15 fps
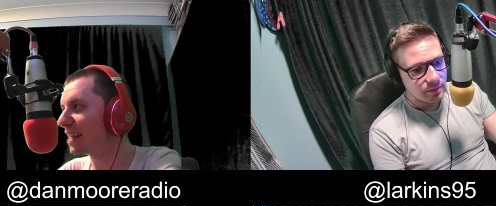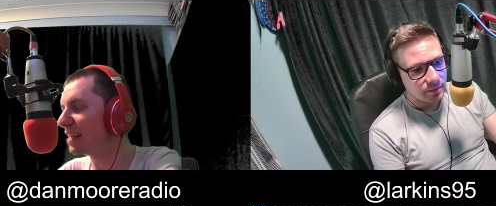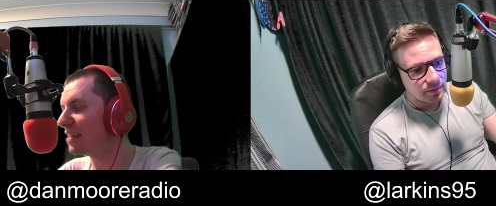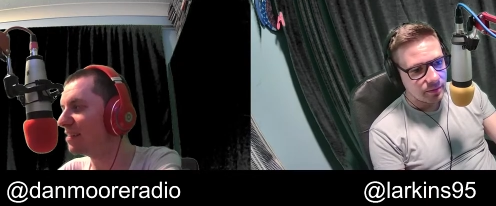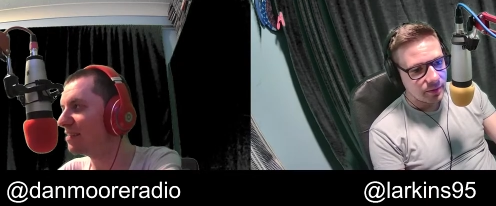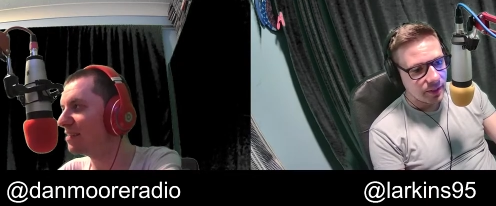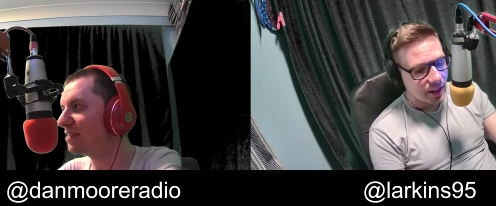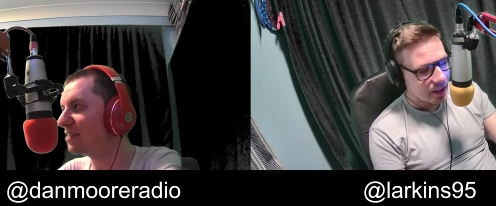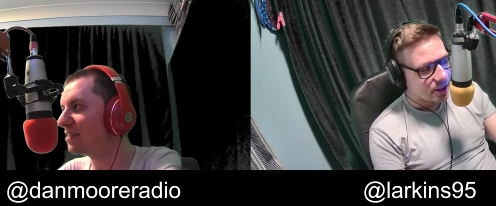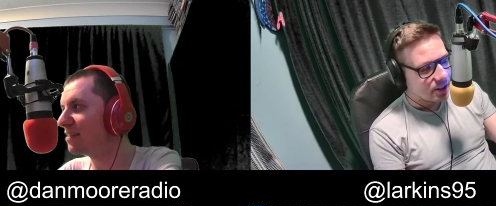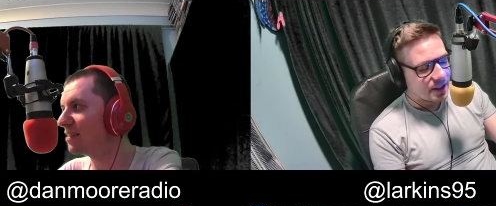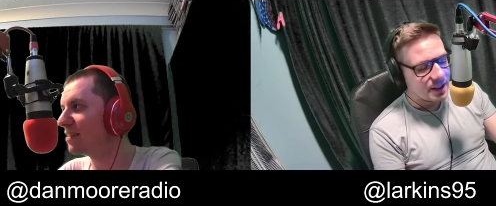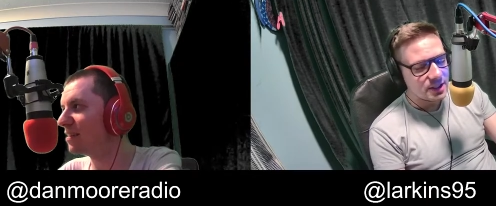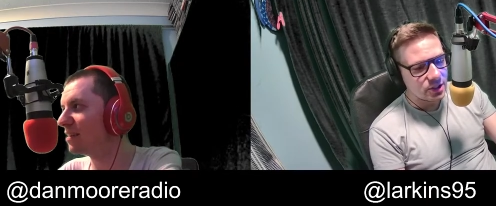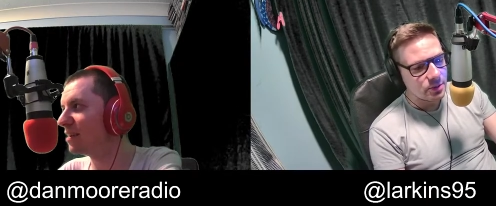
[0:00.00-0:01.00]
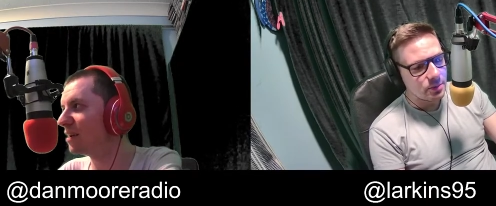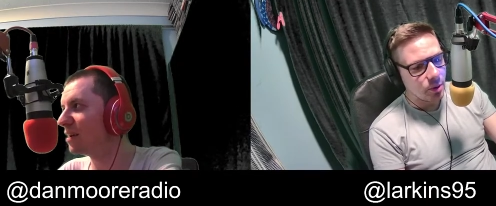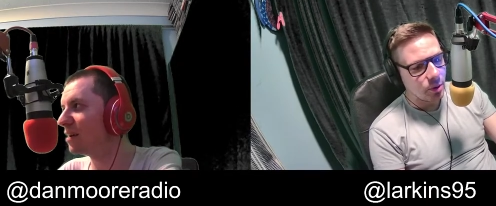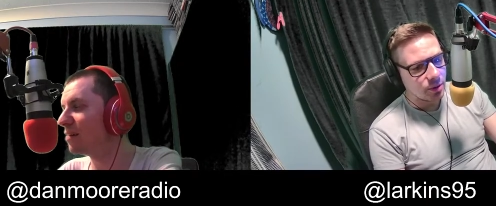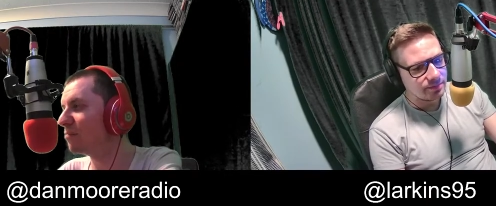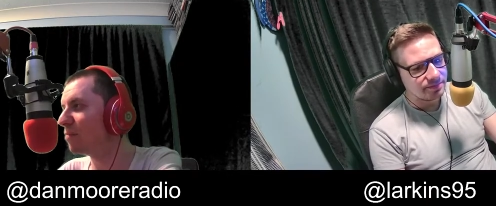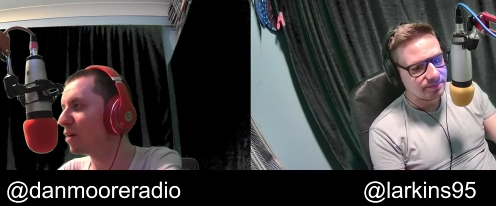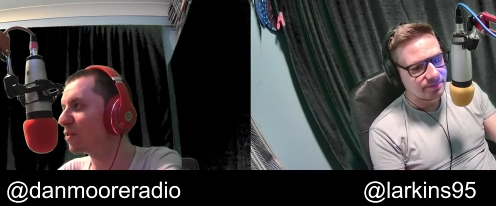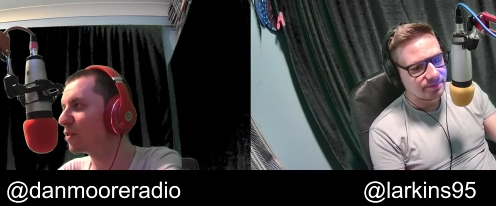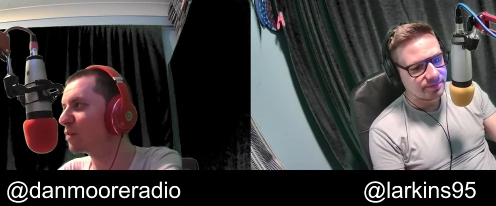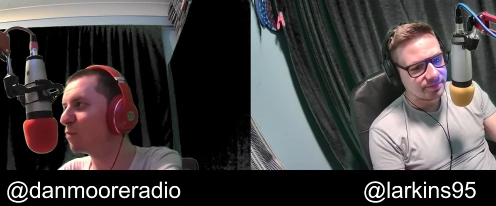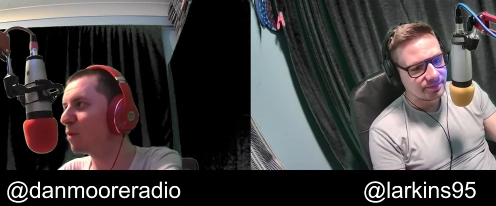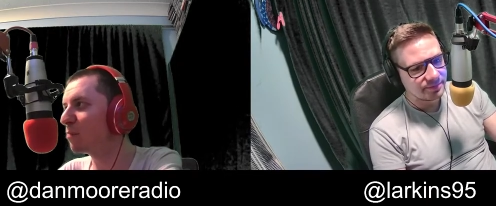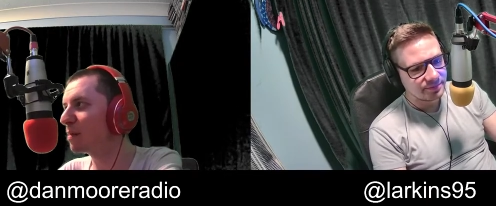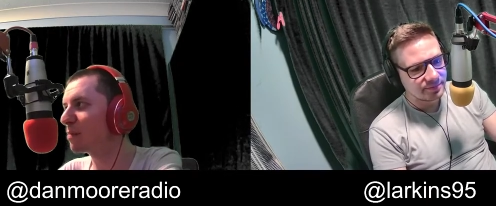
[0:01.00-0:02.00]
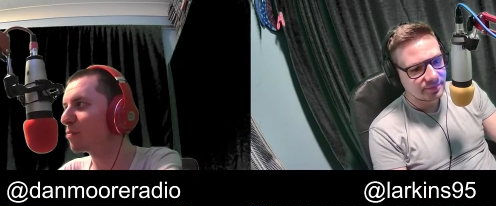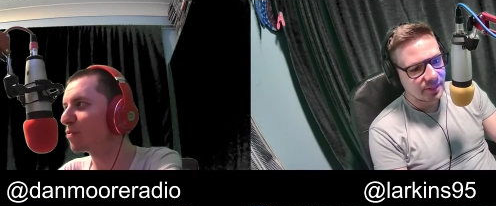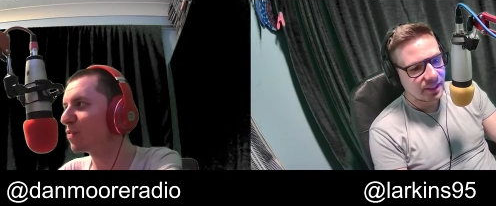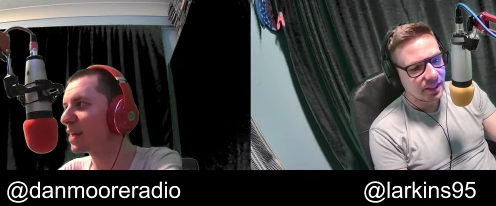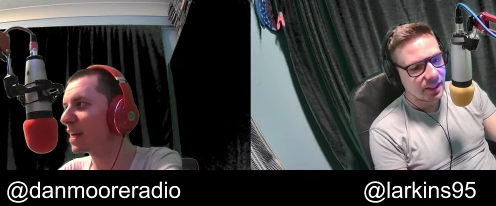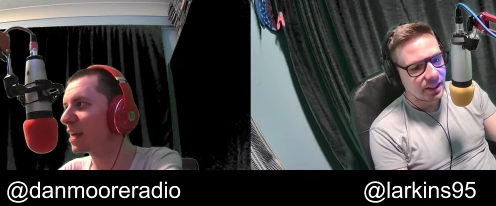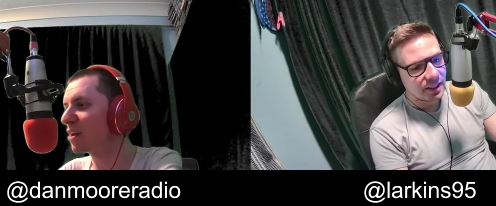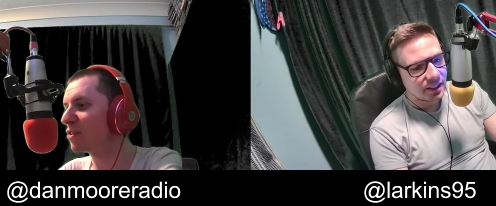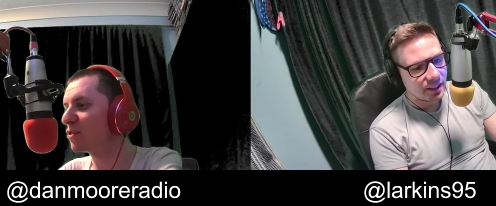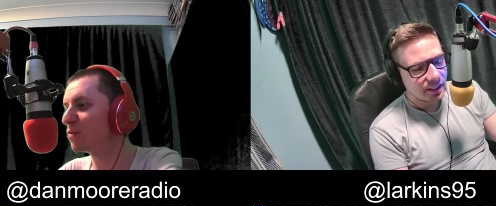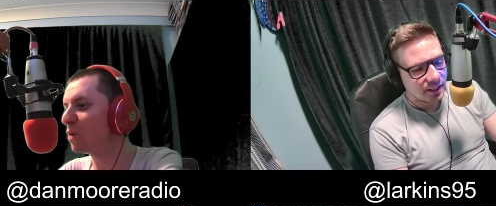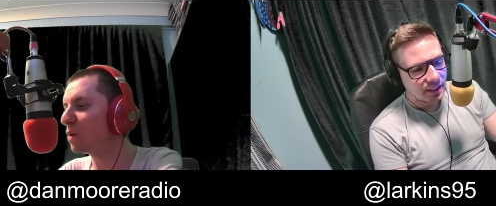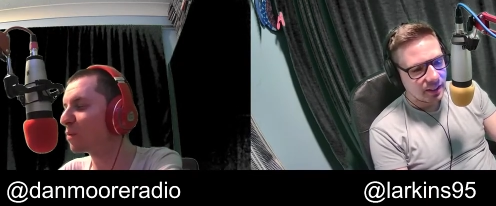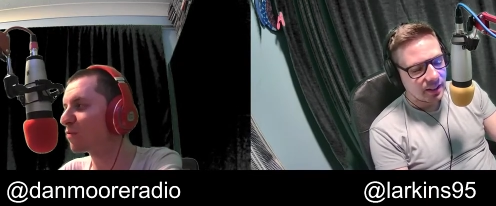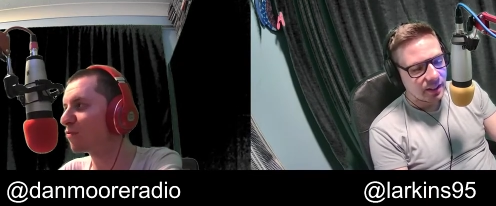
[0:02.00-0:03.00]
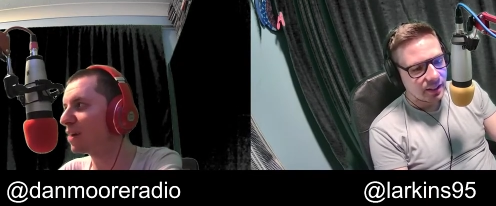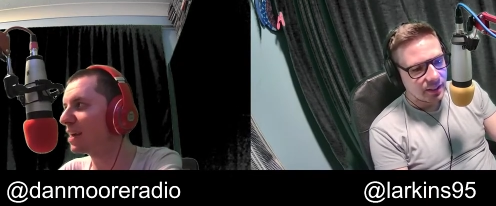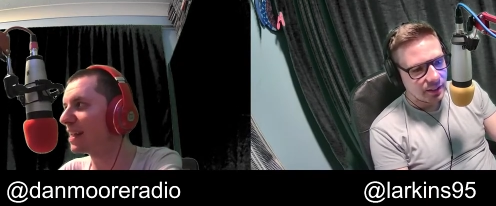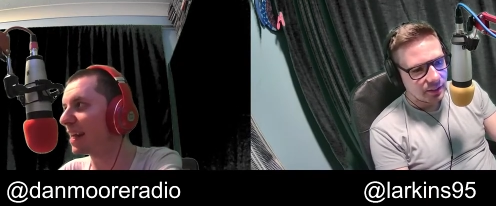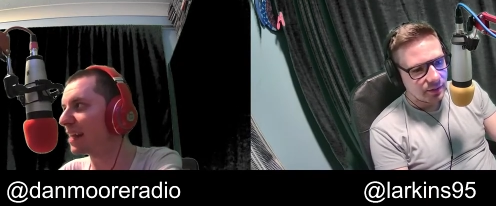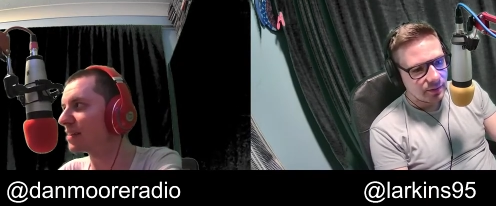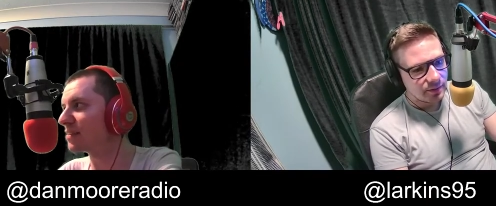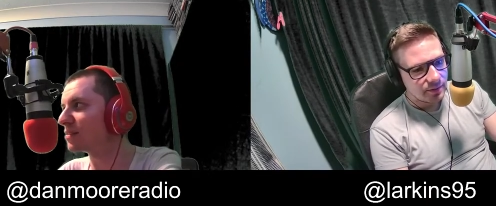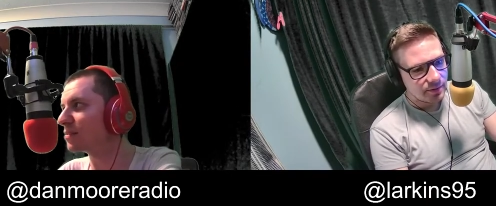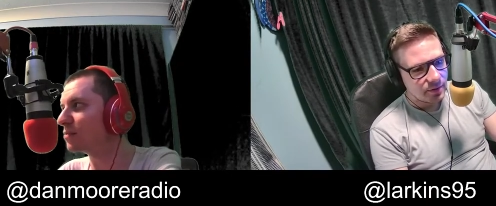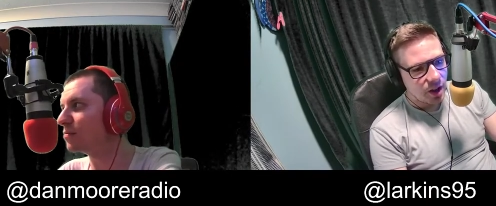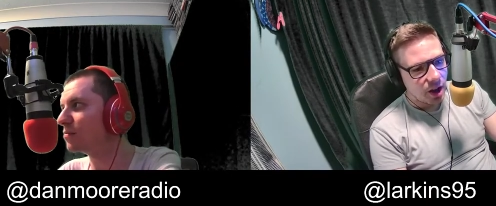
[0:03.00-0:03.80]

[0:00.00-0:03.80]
Speaker 1: it. You need to do more. But I didn't want people thinking I did work with radiators.